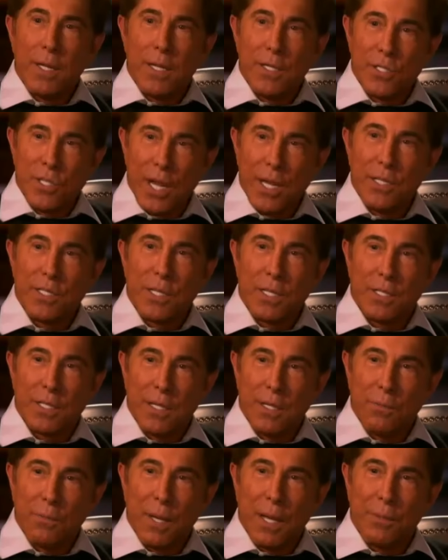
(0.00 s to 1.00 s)
he changed it
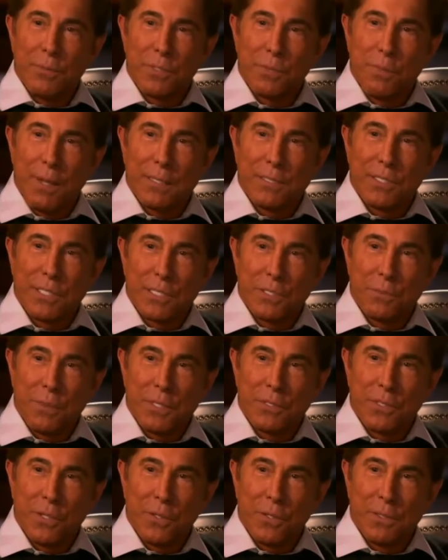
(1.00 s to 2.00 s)
then when I was about six
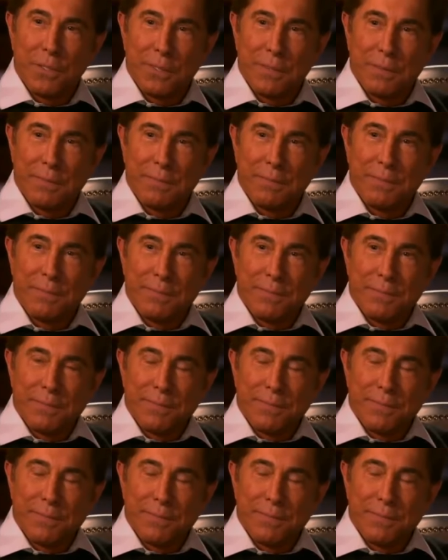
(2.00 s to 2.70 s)
months old. Steve